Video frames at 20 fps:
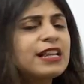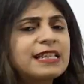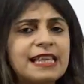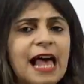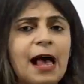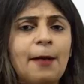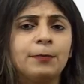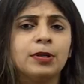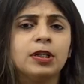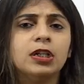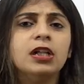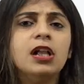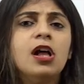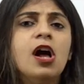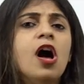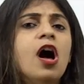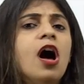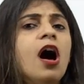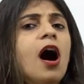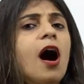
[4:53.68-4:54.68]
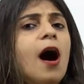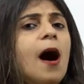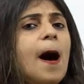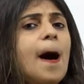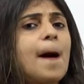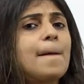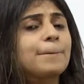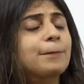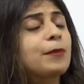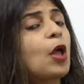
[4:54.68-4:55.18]
example,
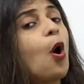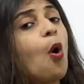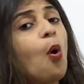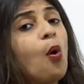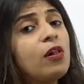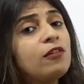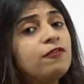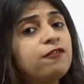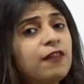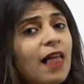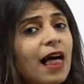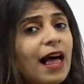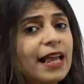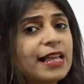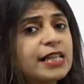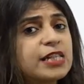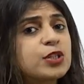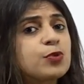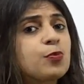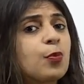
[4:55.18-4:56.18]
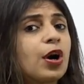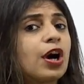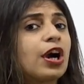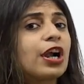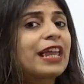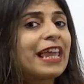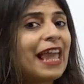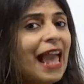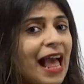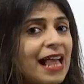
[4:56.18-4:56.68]
all flights
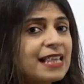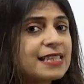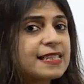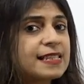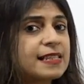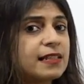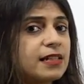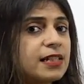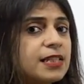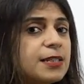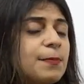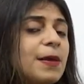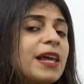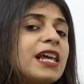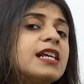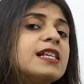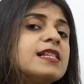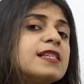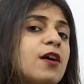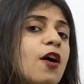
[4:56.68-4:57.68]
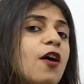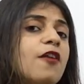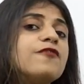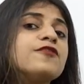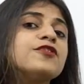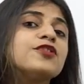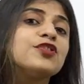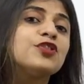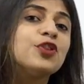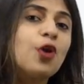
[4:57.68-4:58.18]
were cancelled because
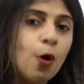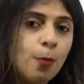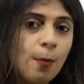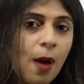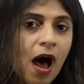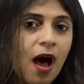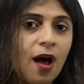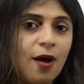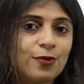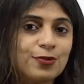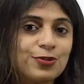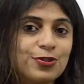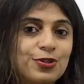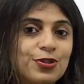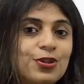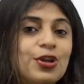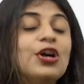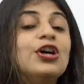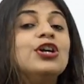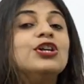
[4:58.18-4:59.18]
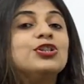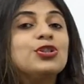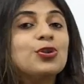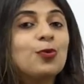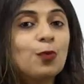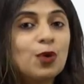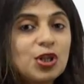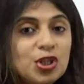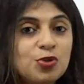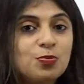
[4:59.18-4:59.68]
of snowbound. So
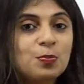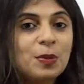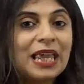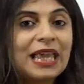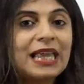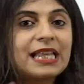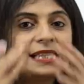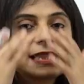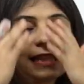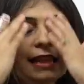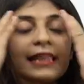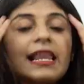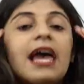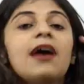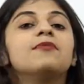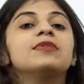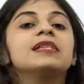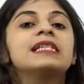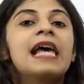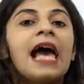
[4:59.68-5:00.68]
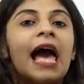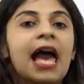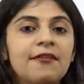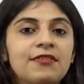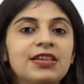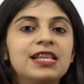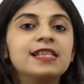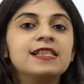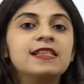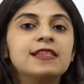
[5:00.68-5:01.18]
which means that there was
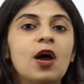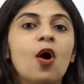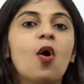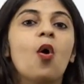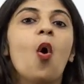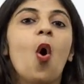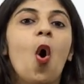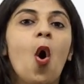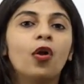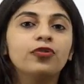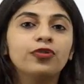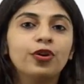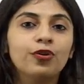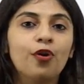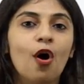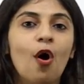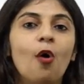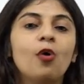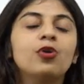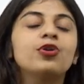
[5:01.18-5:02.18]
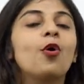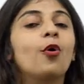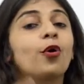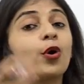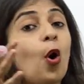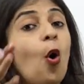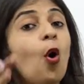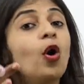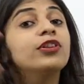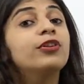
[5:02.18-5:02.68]
heavy snow on the road
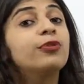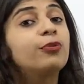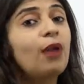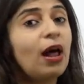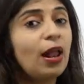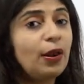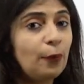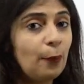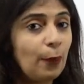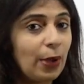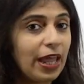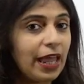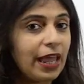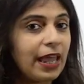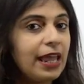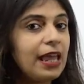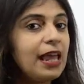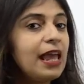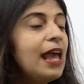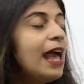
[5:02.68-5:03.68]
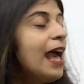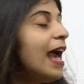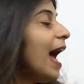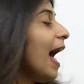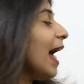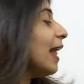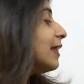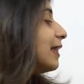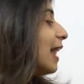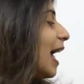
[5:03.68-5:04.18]
or on the runway,
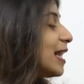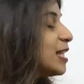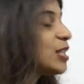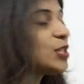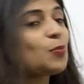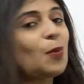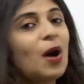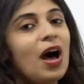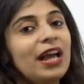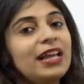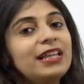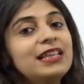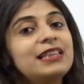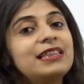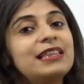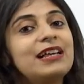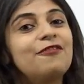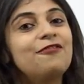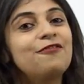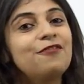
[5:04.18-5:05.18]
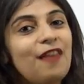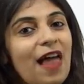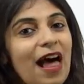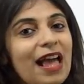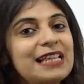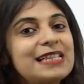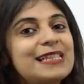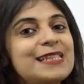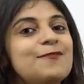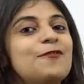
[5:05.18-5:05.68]
and that's why the
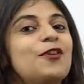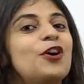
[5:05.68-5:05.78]
flights